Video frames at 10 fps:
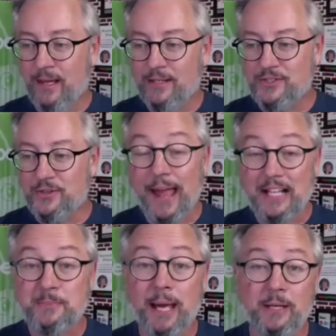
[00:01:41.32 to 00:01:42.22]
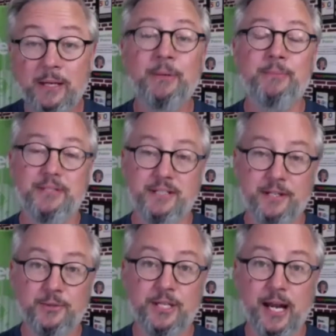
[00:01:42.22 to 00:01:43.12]
So that's my commitment to
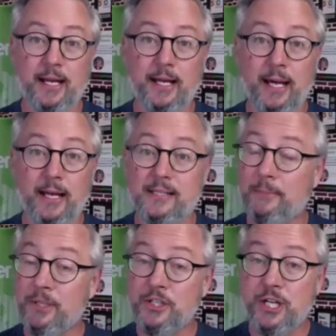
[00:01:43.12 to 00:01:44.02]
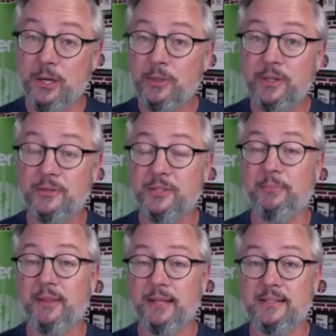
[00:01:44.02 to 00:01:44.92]
you today, guys. I'm going to share with you some
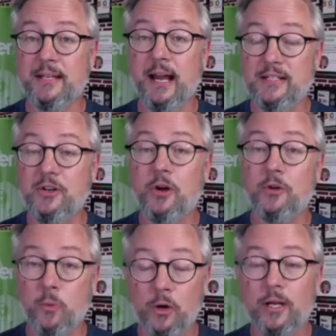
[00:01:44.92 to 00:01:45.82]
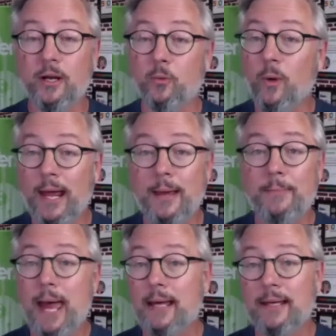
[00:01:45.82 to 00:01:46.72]
things that I started working on way
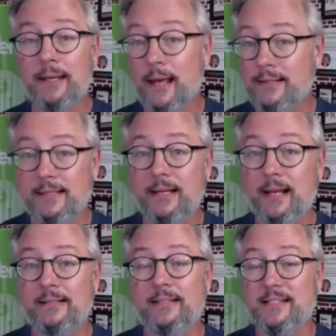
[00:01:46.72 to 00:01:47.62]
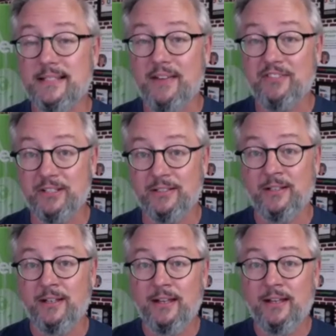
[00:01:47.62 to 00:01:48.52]
back in 1997
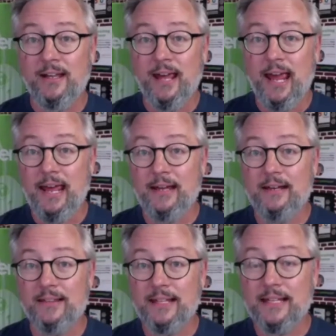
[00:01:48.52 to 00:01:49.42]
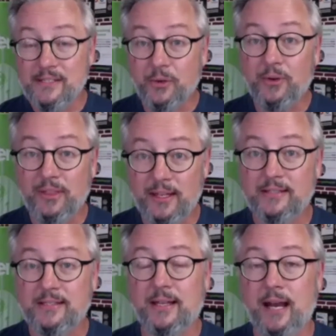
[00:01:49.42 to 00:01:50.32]
and these are
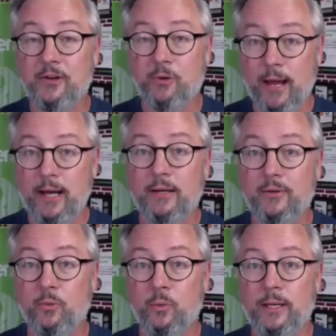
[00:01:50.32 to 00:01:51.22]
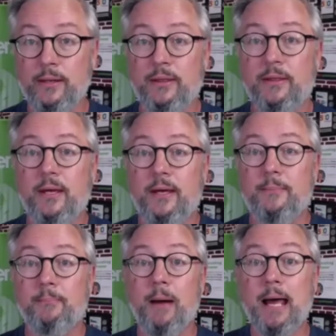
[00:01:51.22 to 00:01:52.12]
things that I credit with
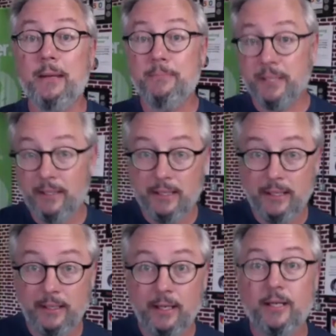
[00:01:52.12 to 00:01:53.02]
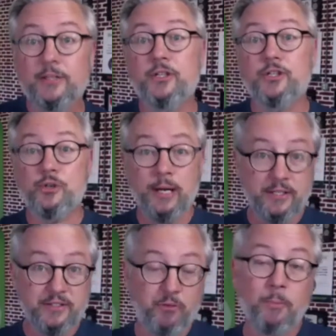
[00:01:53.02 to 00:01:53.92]
my ability to
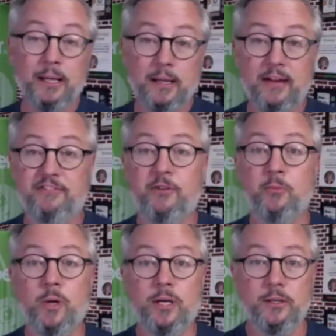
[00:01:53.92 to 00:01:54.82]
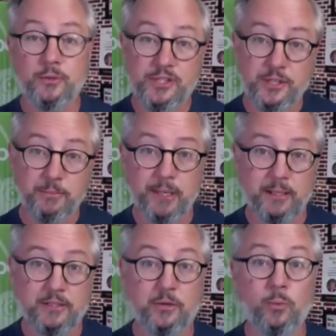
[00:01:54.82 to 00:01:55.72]
transform my life from what it used to
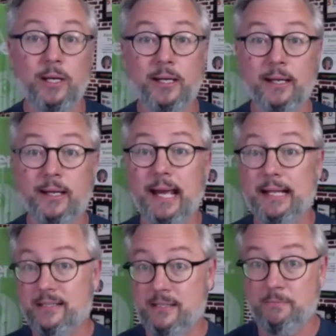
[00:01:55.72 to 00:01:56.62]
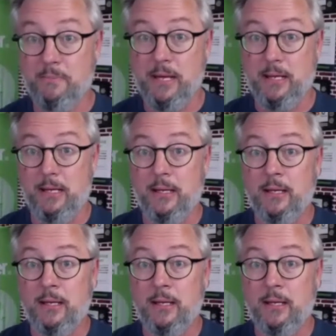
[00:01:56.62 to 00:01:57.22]
be to what it gets to be.